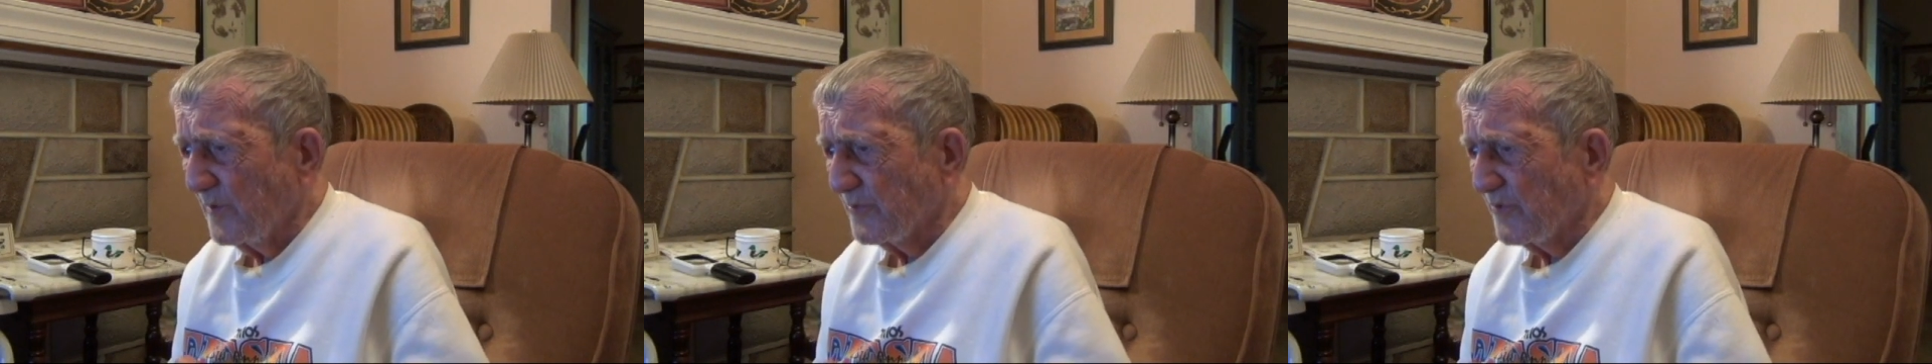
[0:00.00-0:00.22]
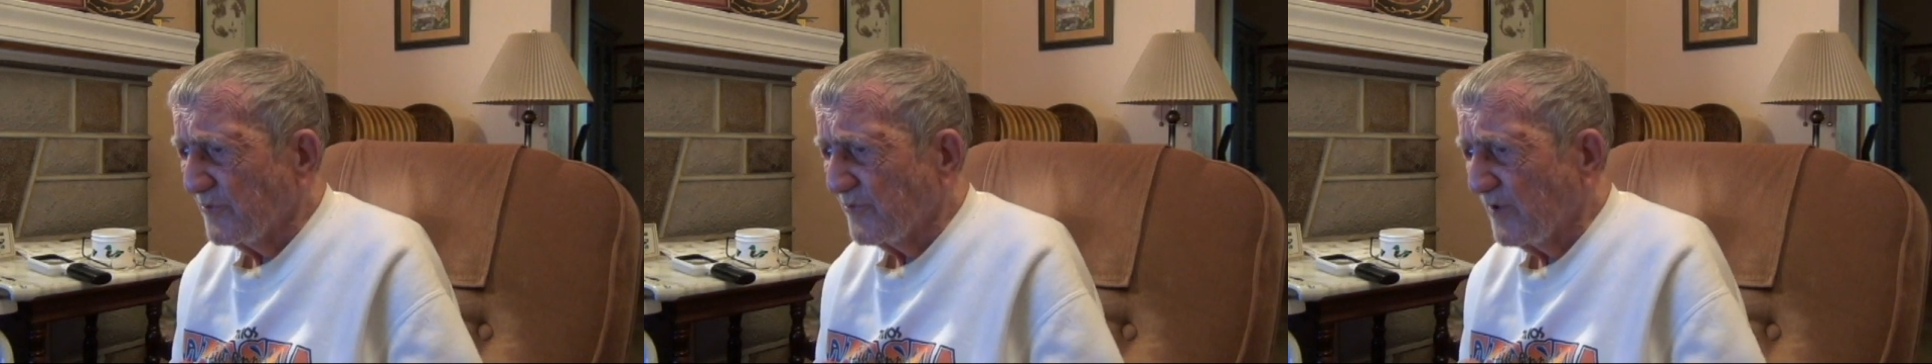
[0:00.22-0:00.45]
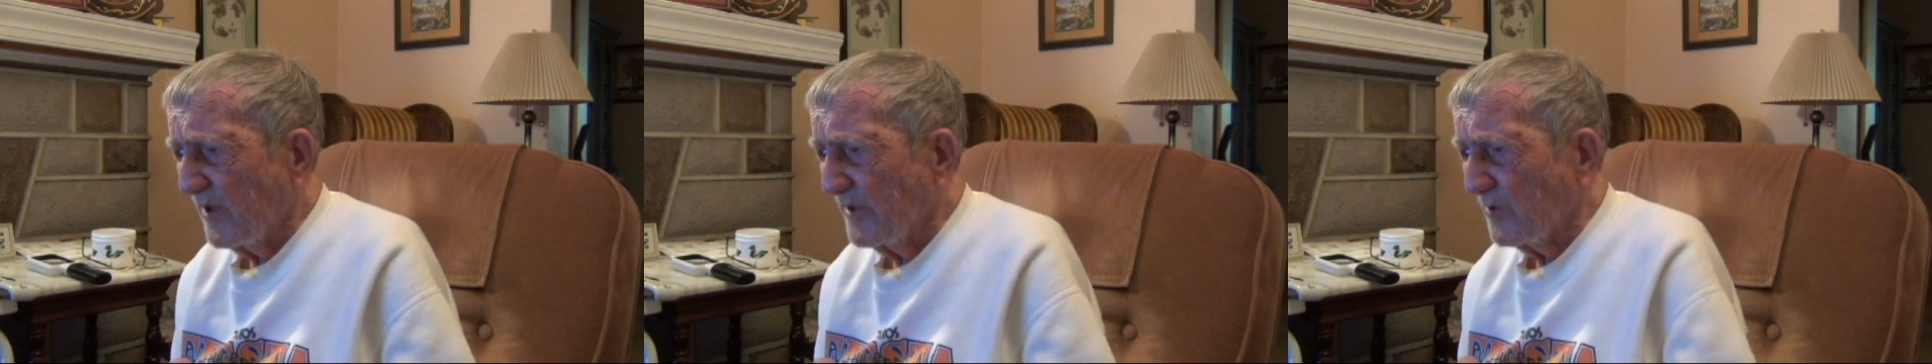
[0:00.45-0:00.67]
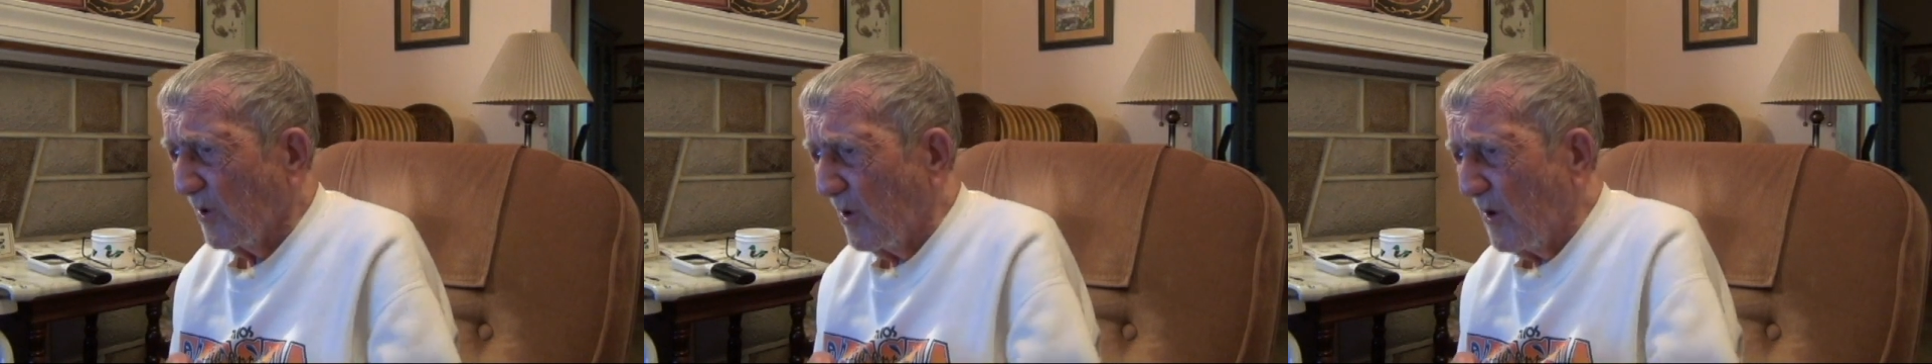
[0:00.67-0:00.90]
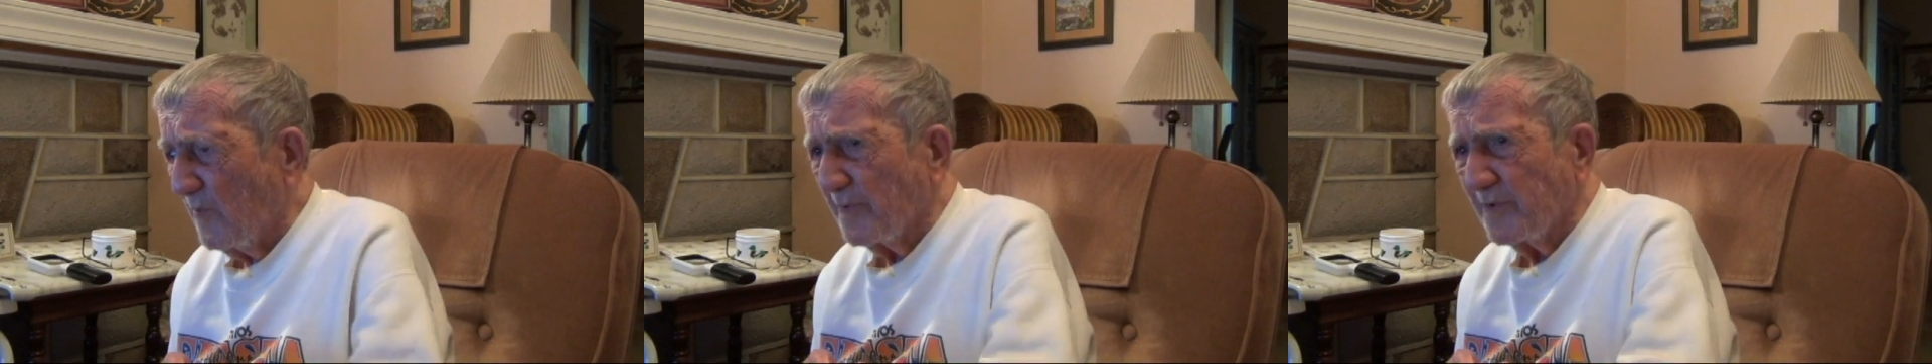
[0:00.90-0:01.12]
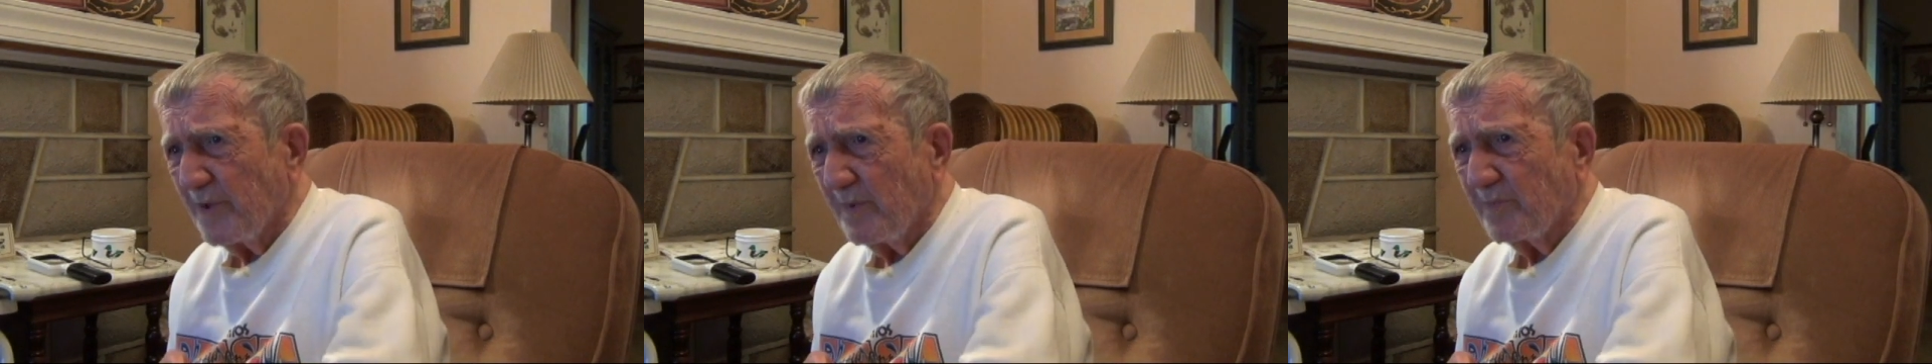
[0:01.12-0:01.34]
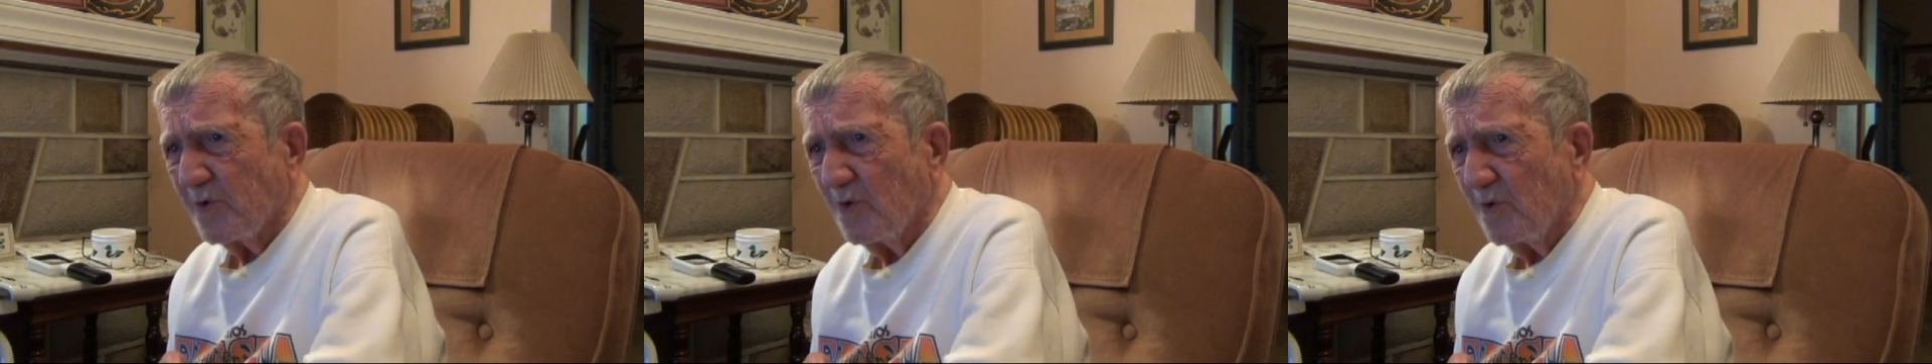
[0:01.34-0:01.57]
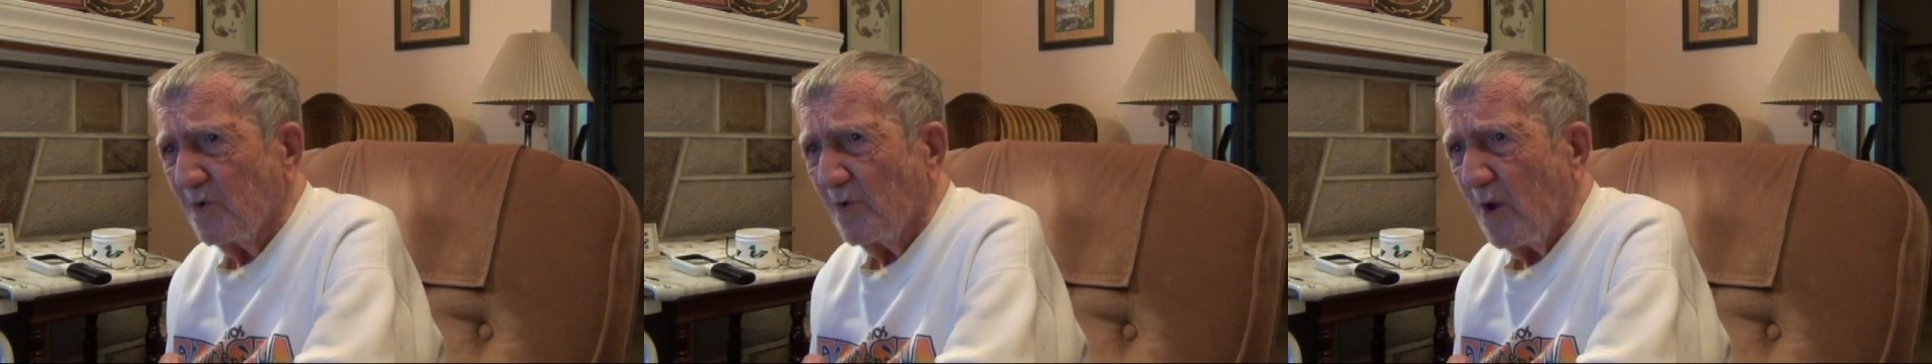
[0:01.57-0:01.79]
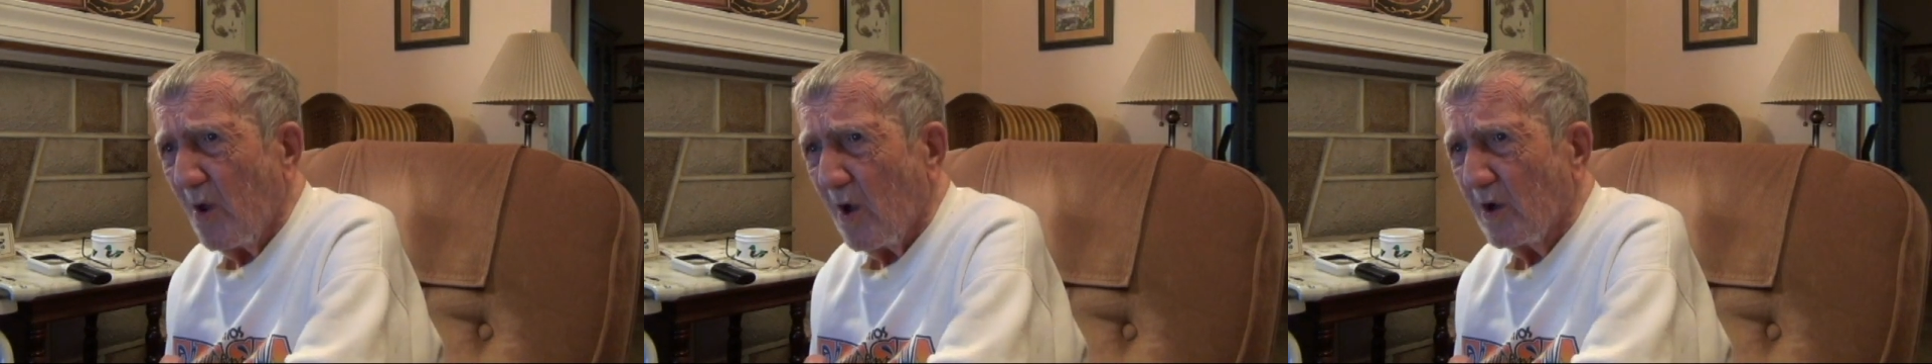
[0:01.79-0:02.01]
with a straight over them two
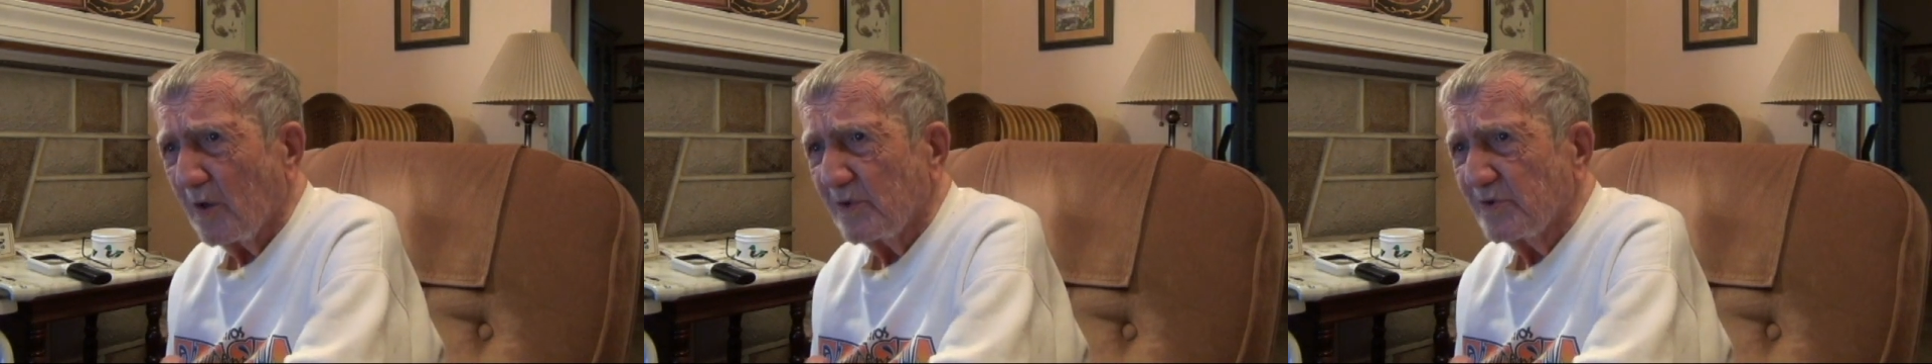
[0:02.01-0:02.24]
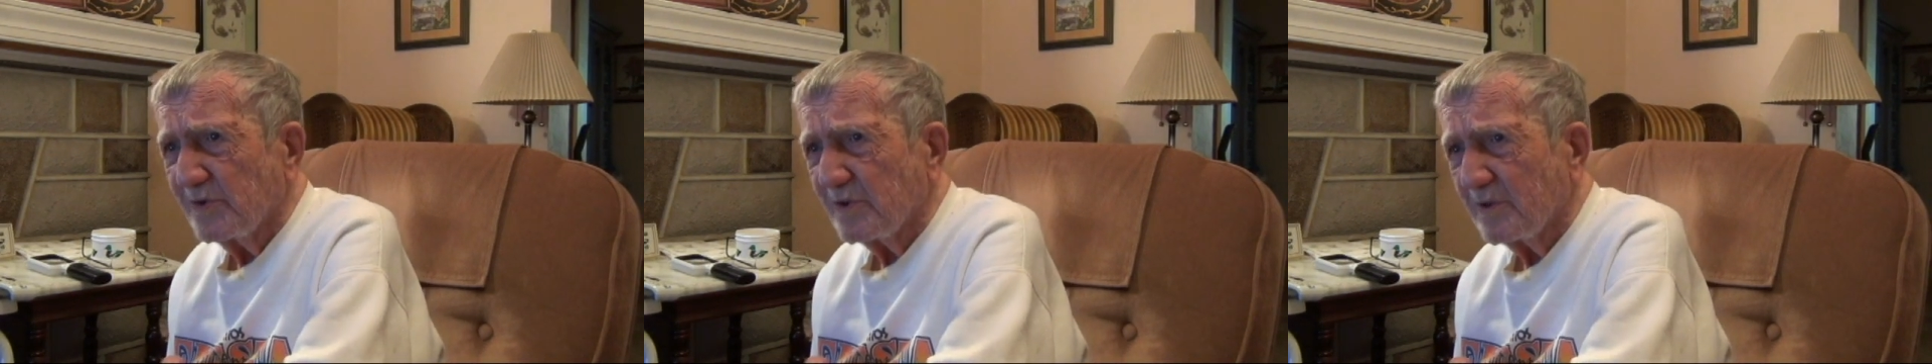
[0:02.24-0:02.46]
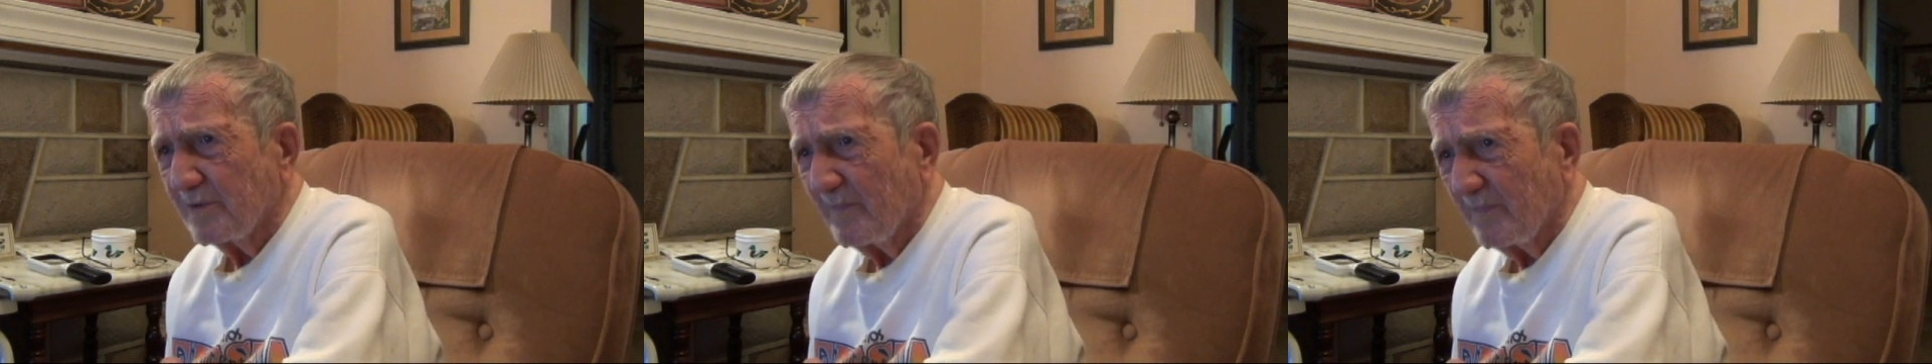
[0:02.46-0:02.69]
logs.